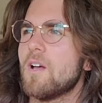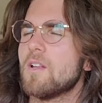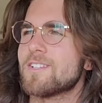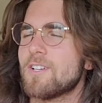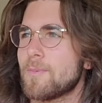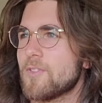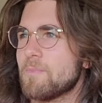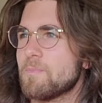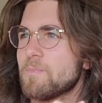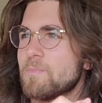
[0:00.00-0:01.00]
let's talk
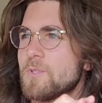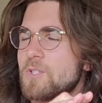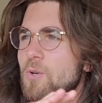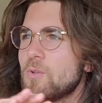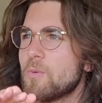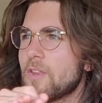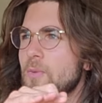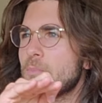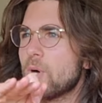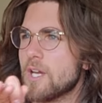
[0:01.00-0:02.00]
about solo, like the
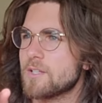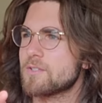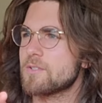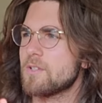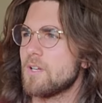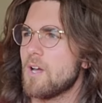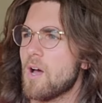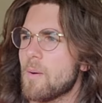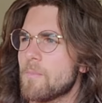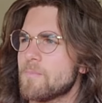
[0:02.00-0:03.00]
breaks.
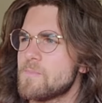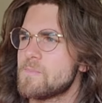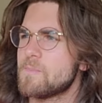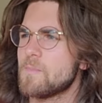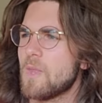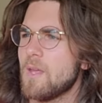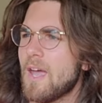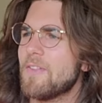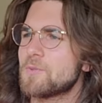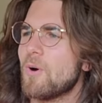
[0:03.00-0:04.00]

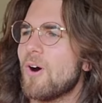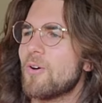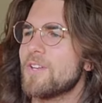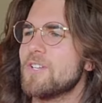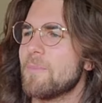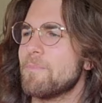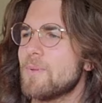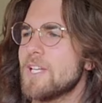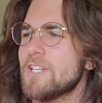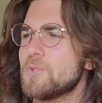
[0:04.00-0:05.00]
And this will all end up
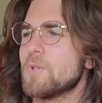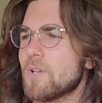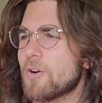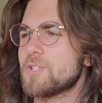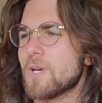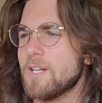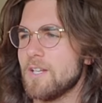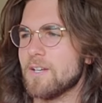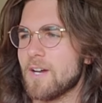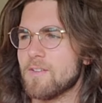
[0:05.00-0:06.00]
leading to a larger
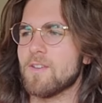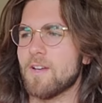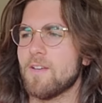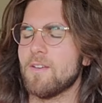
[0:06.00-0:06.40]
idea, I think.